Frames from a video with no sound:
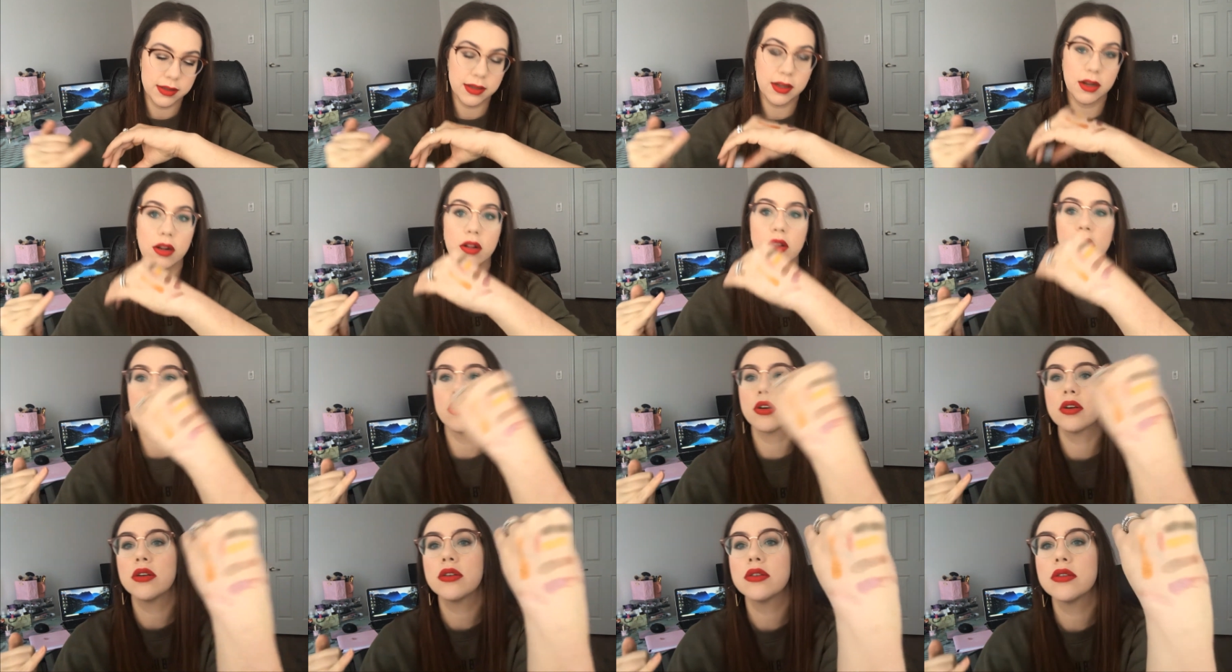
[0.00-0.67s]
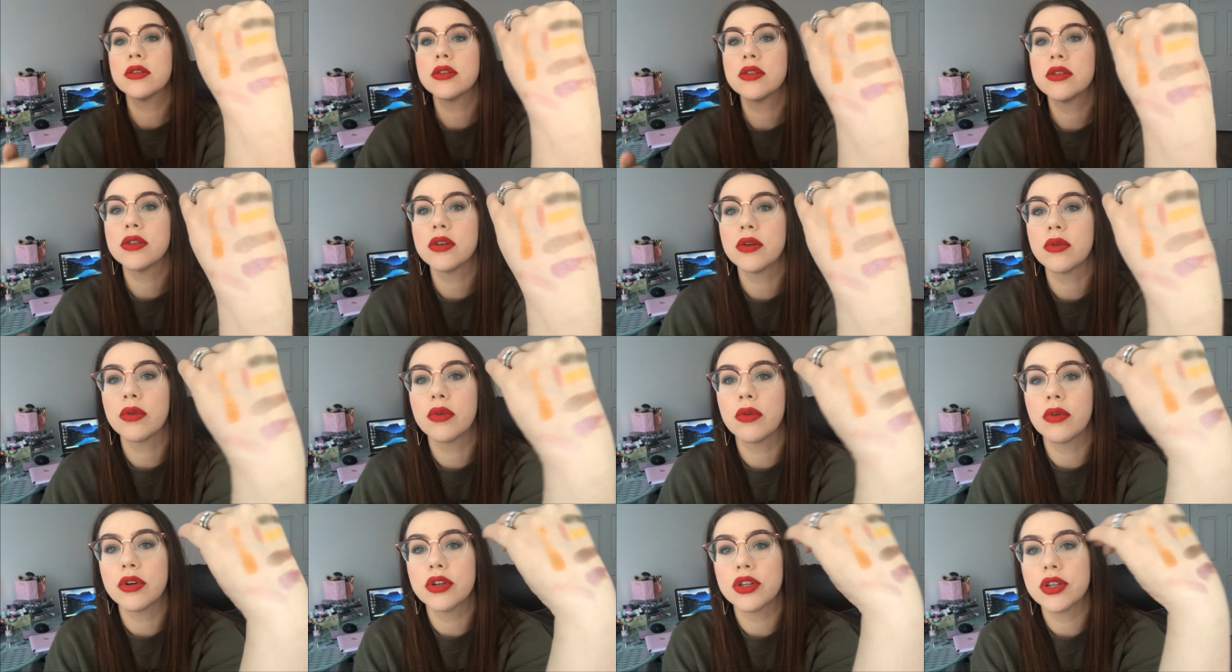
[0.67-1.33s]
it's gonna look
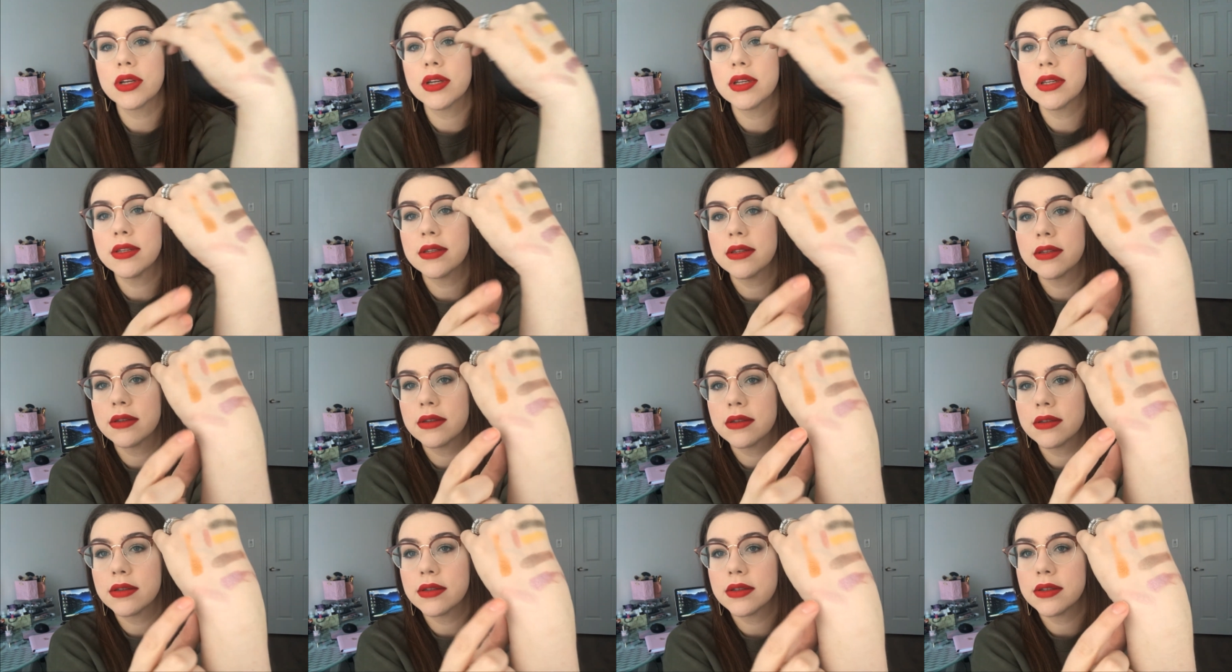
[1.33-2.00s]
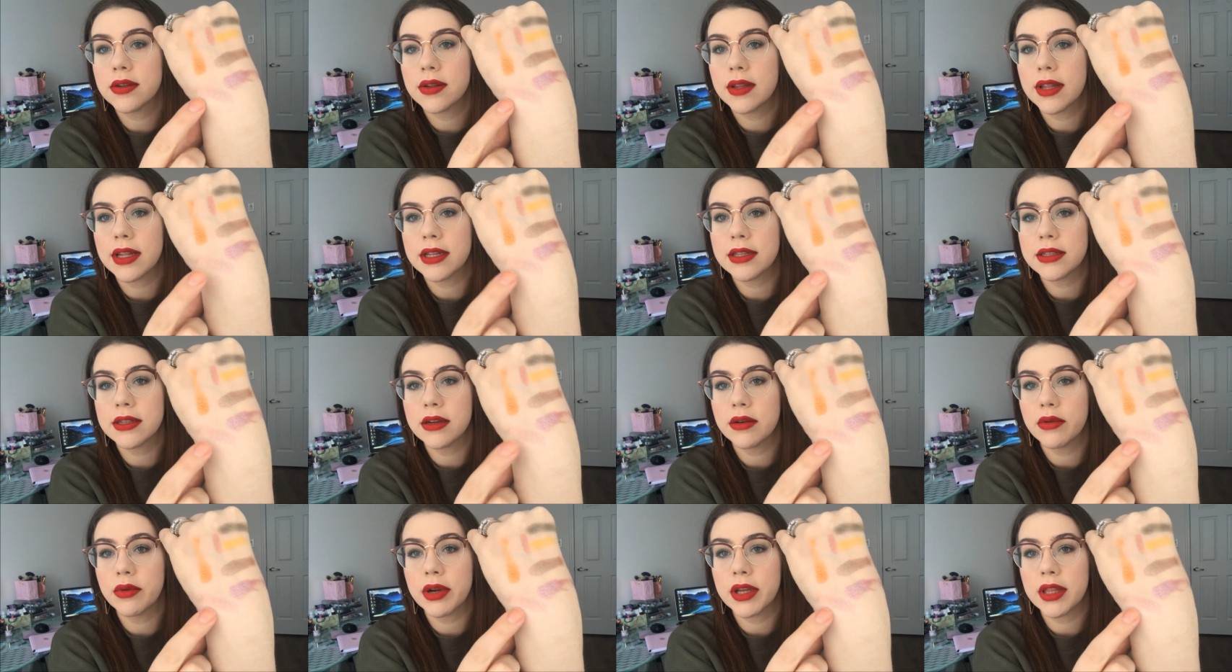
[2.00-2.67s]
so gorgeous. So
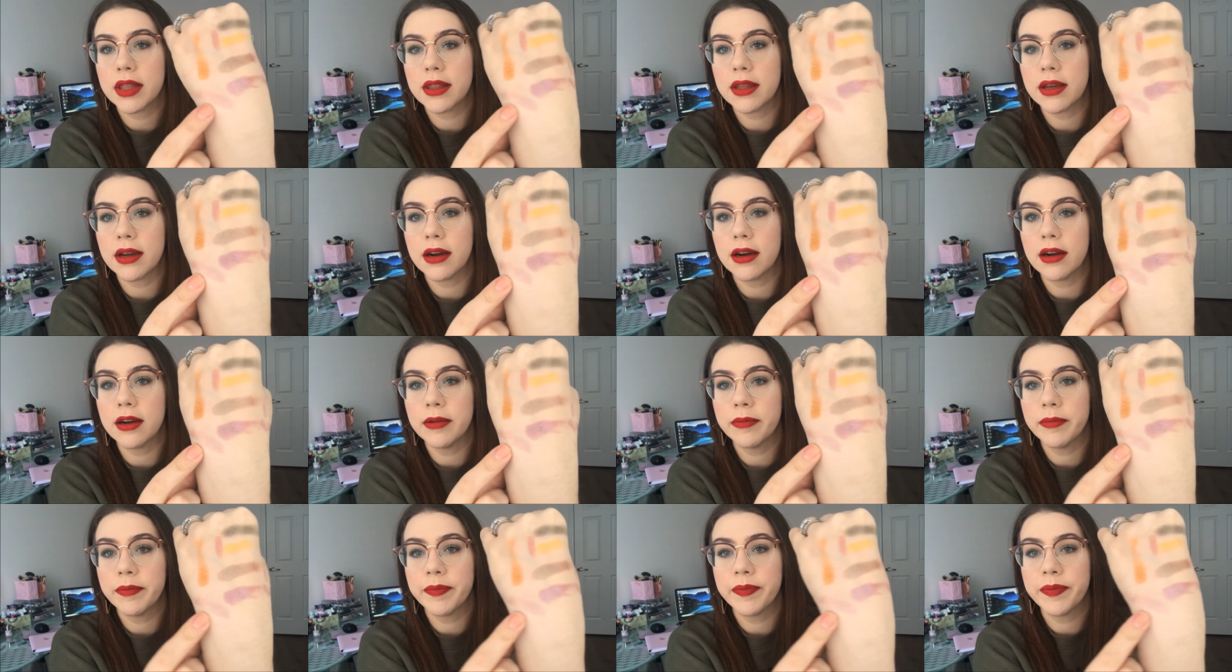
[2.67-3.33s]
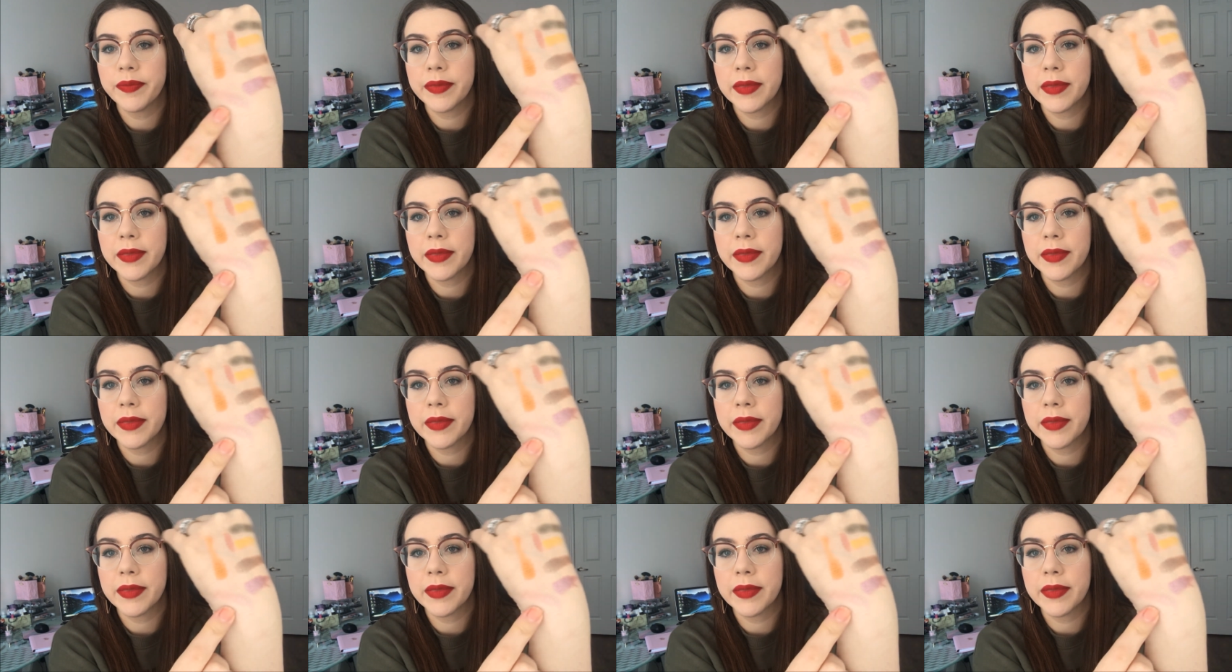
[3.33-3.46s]
that's it right there.